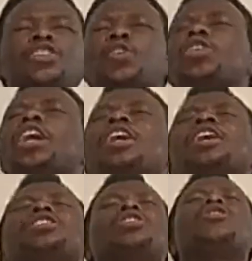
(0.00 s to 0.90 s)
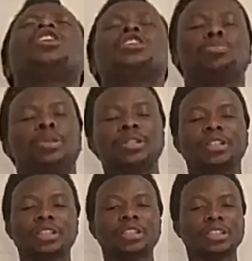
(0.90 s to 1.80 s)
in the newness of the
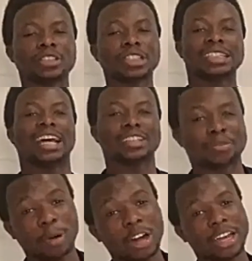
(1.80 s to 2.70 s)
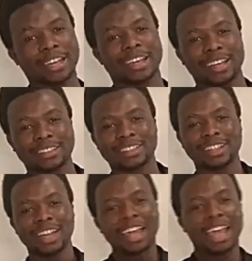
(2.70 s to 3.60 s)
Spirit. Get born again.
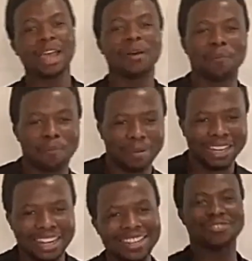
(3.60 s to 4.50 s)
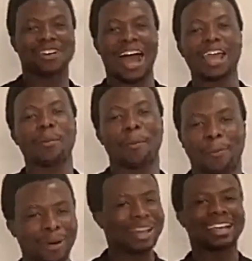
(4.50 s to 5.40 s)
A believer, a
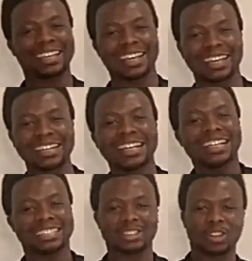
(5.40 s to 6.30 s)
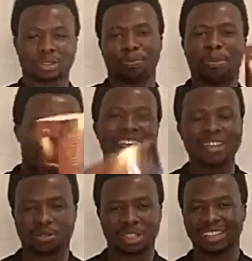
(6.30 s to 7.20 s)
born again, is not
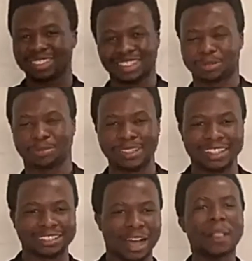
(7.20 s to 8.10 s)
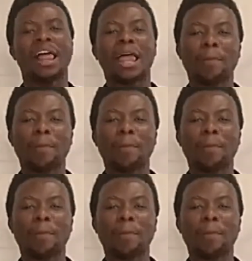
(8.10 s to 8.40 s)
praying to get in the Spirit.